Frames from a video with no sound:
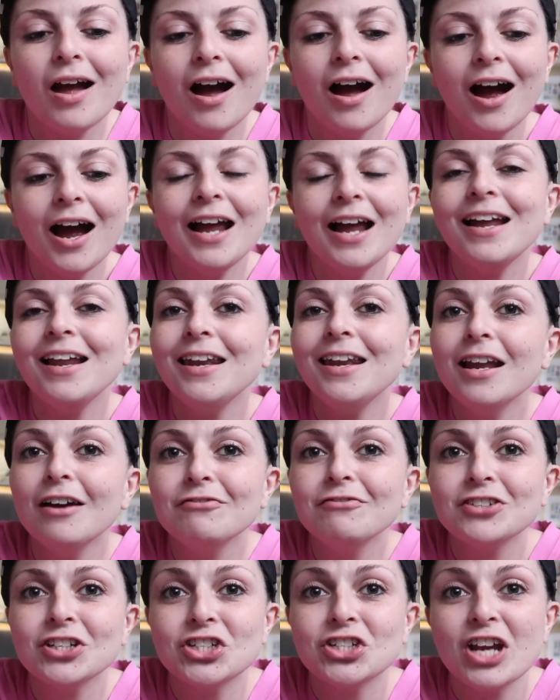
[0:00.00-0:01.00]
I love
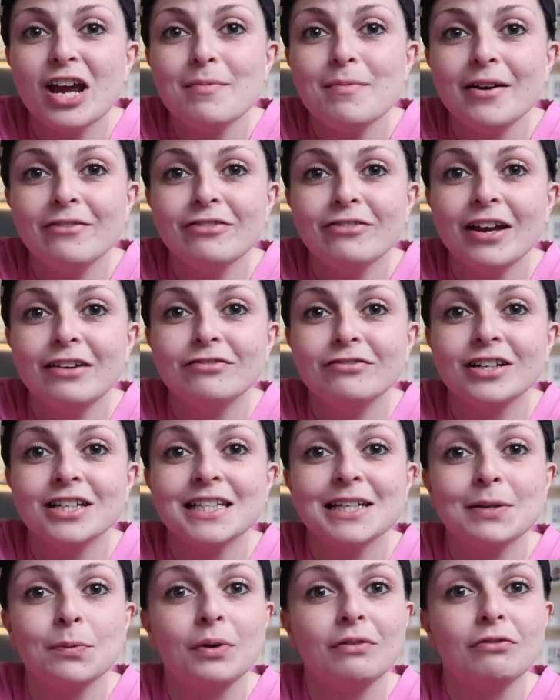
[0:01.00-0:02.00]
to share my favourites
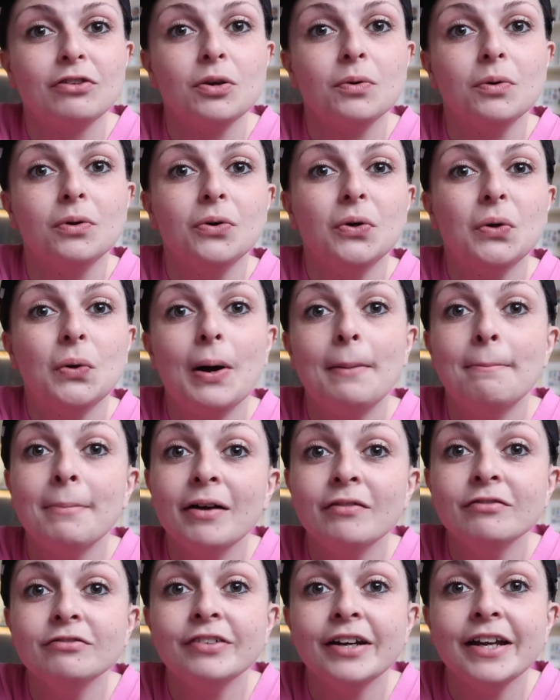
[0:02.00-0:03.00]
with you all
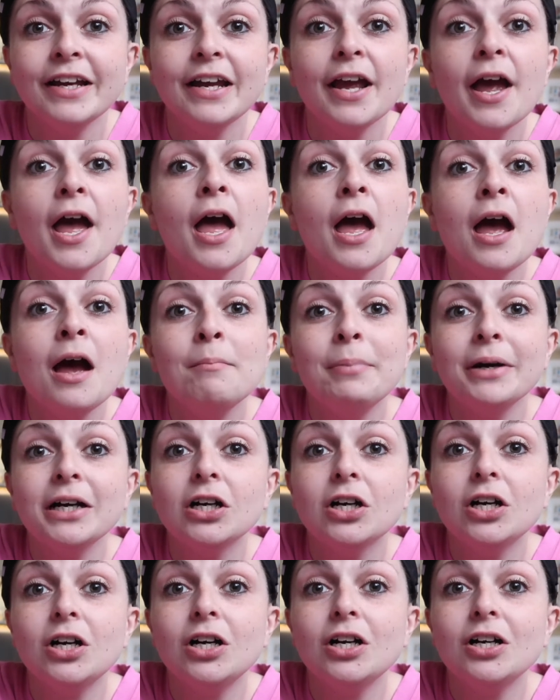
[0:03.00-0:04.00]
monthly
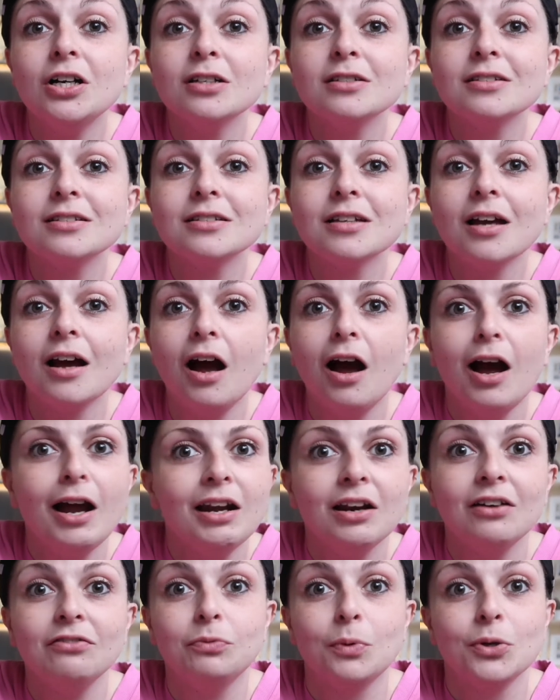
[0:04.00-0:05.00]
because I
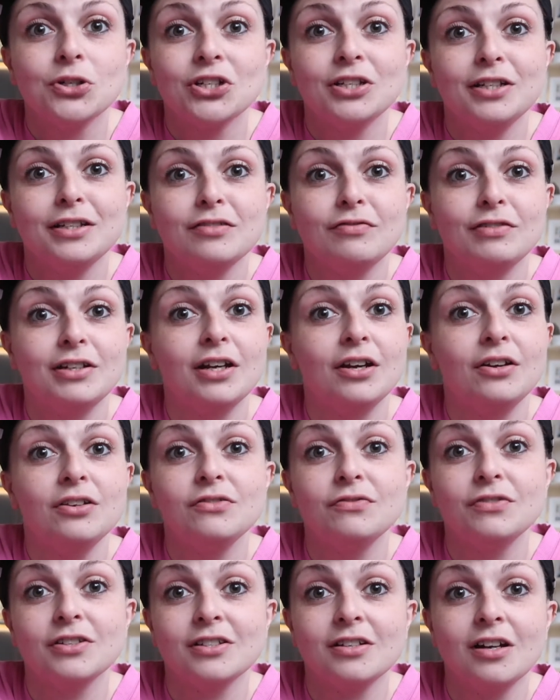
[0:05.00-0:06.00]
love watching these videos
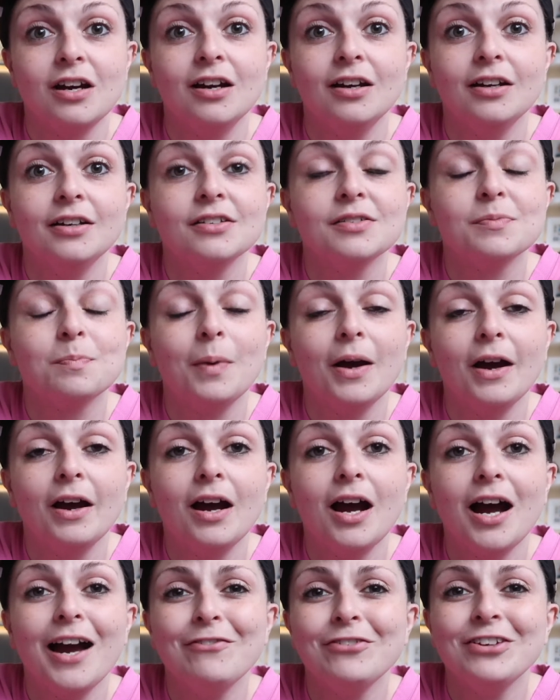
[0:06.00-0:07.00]
for starters, but
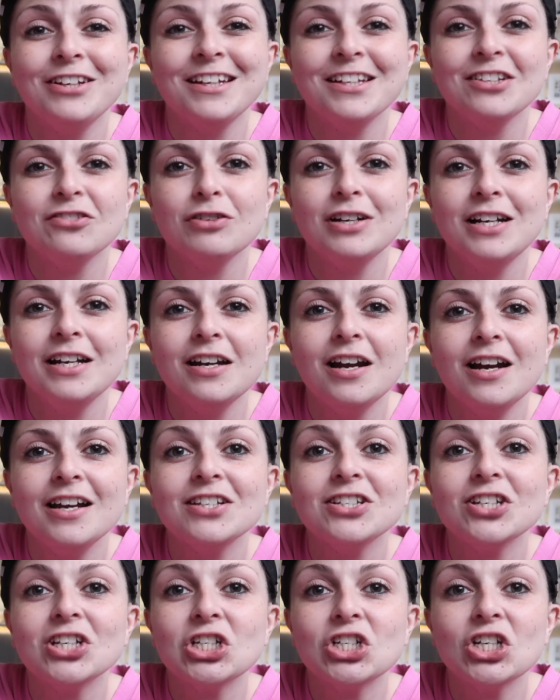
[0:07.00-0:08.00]
I think it's really nice
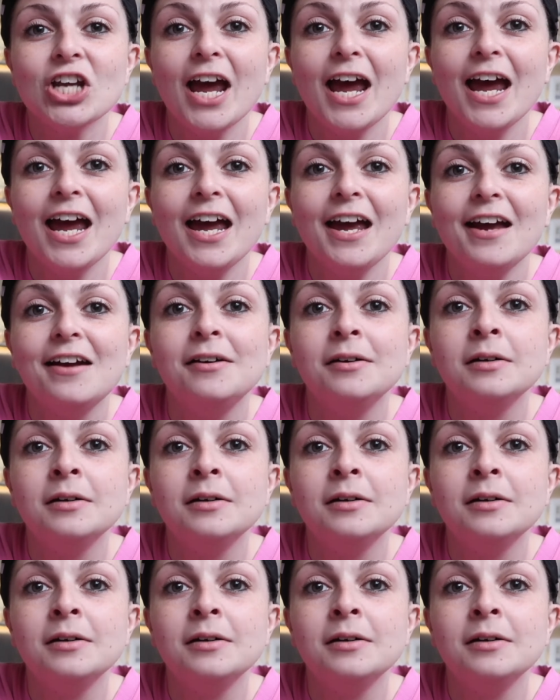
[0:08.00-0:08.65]
to share,